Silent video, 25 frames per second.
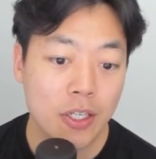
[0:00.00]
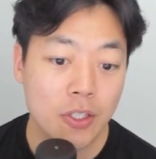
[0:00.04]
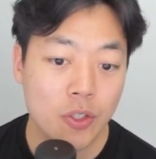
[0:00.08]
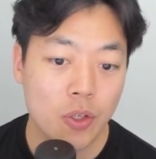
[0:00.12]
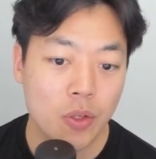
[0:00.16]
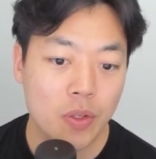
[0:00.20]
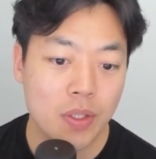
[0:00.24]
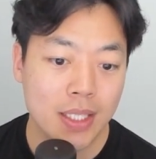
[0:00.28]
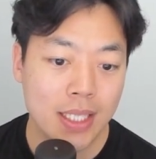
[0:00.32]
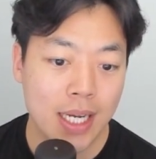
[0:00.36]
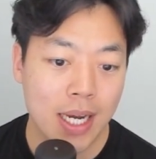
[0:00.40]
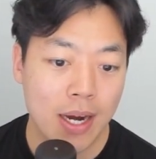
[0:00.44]
so
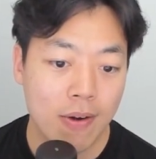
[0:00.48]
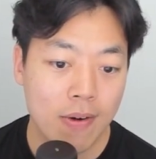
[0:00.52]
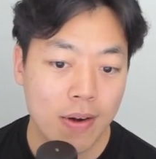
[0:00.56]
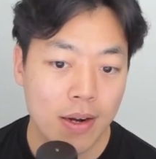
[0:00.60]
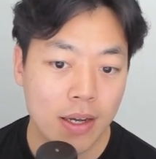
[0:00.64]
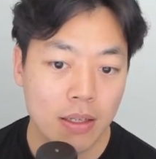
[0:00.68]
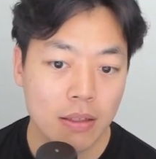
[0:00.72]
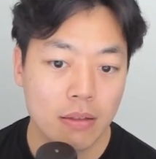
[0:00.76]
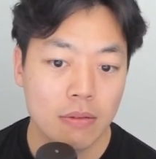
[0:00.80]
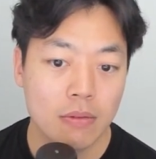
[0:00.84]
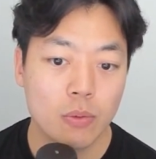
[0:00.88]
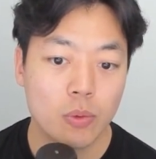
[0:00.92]

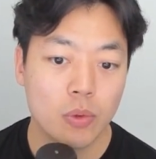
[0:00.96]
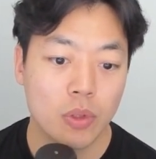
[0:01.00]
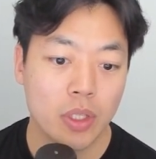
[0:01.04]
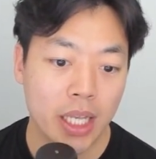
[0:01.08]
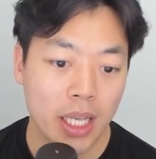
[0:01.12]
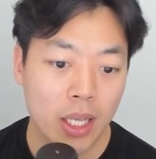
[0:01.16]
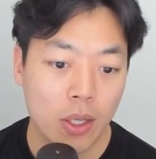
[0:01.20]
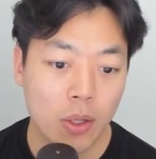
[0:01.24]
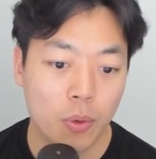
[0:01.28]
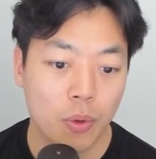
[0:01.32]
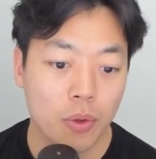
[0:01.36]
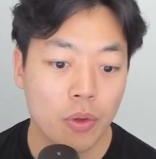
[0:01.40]
Sarah will
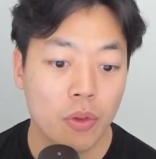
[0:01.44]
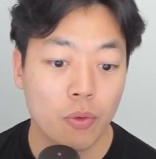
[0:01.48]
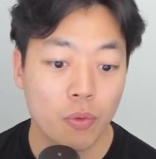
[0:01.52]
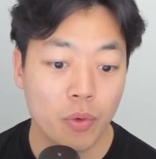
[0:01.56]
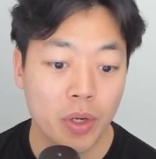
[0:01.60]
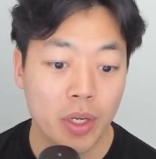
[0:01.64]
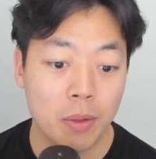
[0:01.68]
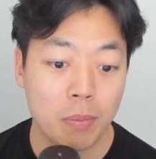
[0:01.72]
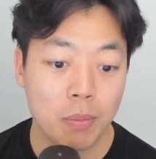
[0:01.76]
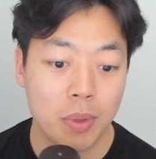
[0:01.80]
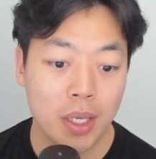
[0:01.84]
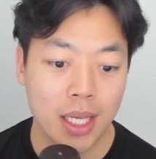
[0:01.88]
equal
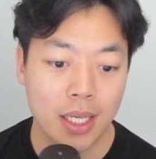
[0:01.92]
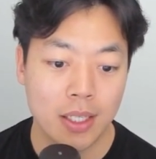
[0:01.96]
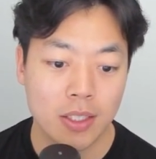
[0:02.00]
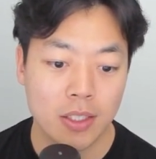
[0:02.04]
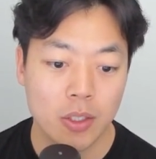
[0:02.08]
3b.